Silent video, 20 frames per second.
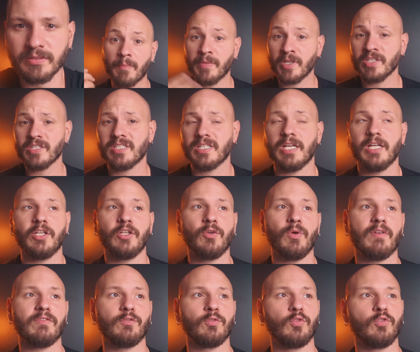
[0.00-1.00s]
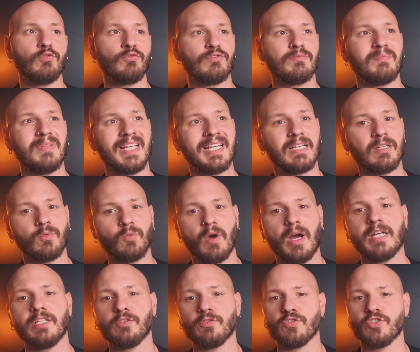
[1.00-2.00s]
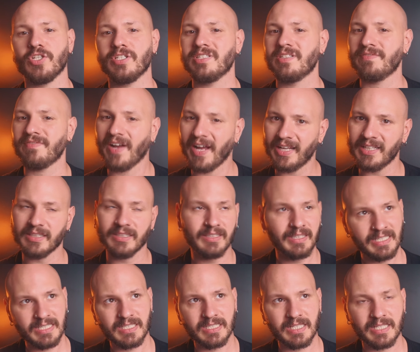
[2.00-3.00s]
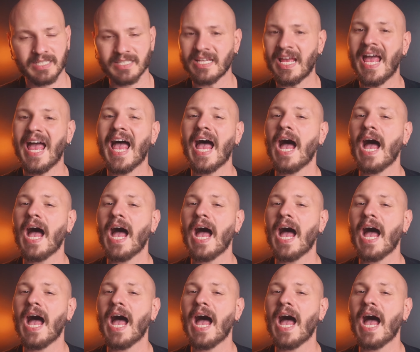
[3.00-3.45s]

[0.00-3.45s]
I'm not saying you have to use black and white to justify laziness,